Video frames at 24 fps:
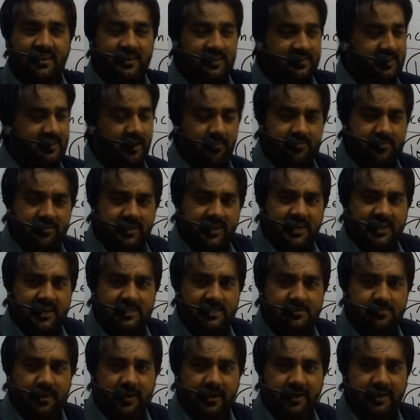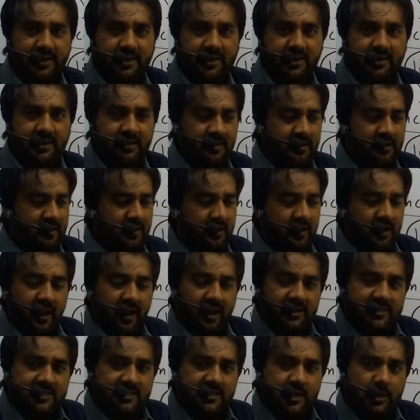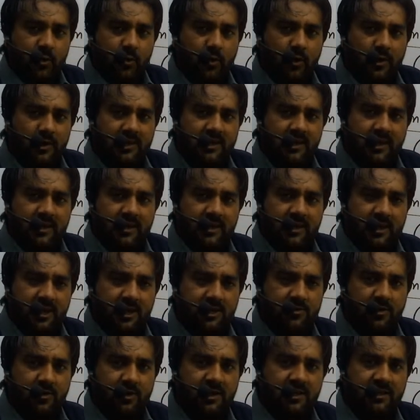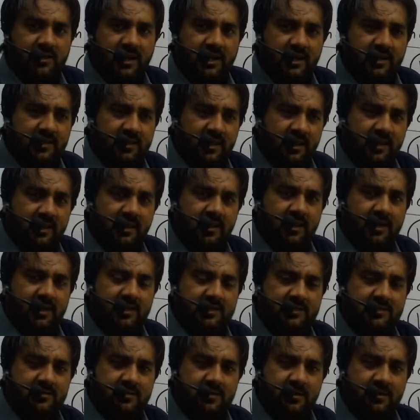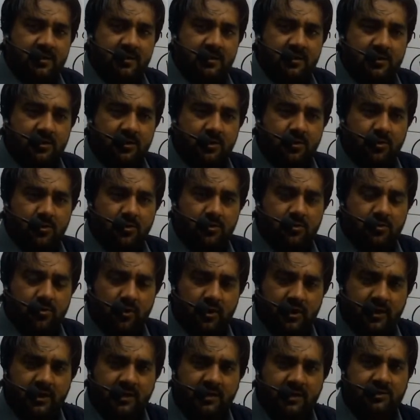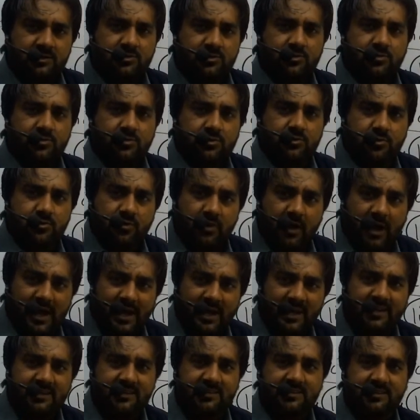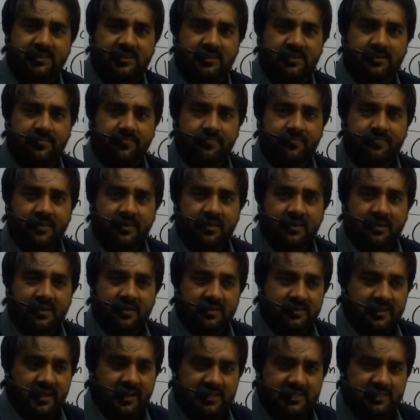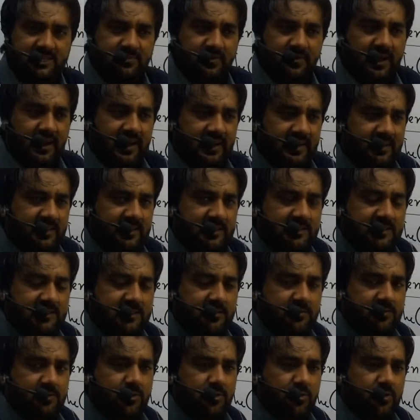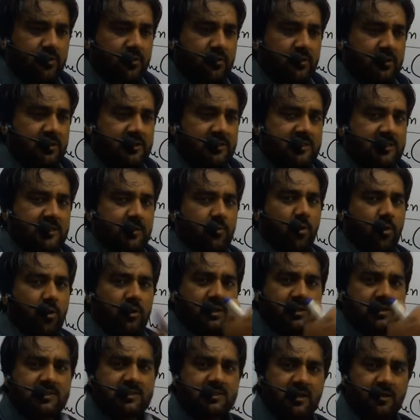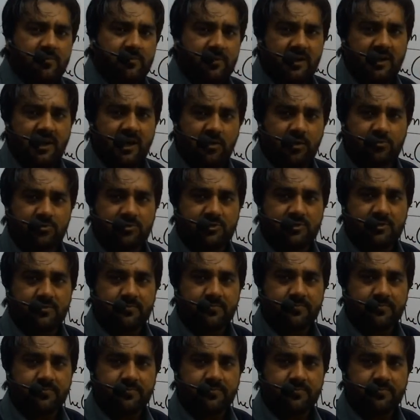Something is burning, and slowly and gradually that thing is going to end. That's why the smoke is coming out.